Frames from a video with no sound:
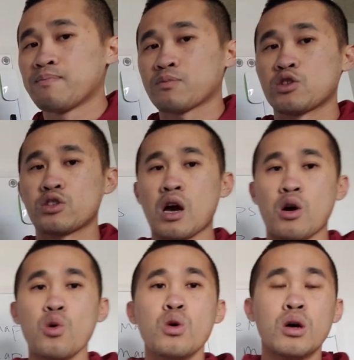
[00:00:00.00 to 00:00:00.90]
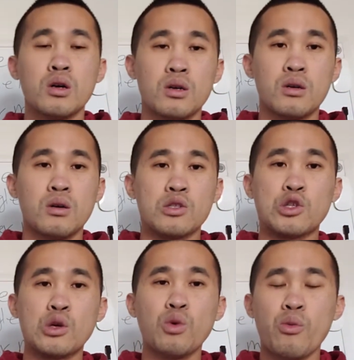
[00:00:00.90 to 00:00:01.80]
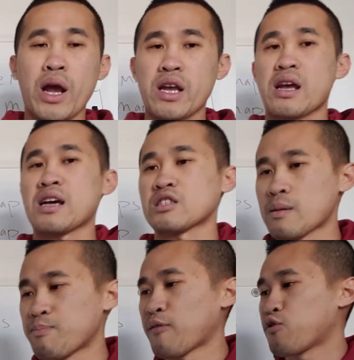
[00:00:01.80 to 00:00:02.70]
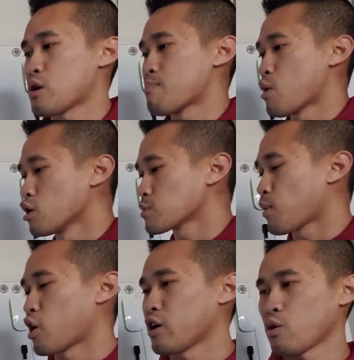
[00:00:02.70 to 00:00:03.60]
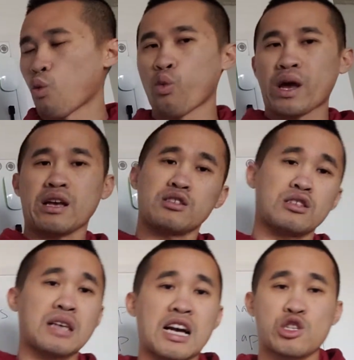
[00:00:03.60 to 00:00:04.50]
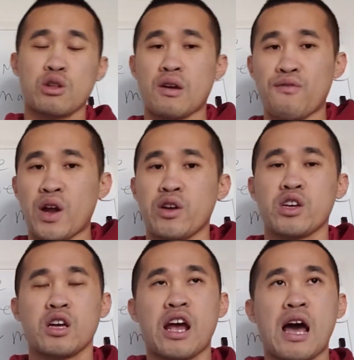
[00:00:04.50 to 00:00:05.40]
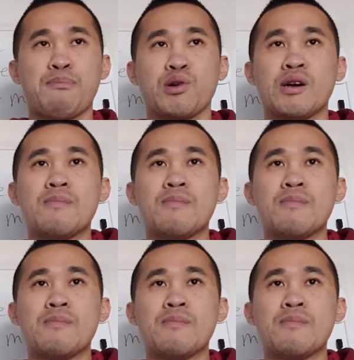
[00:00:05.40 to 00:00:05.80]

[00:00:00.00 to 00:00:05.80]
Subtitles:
So you will recognize it, but for the most part, Waze is actually a very good app.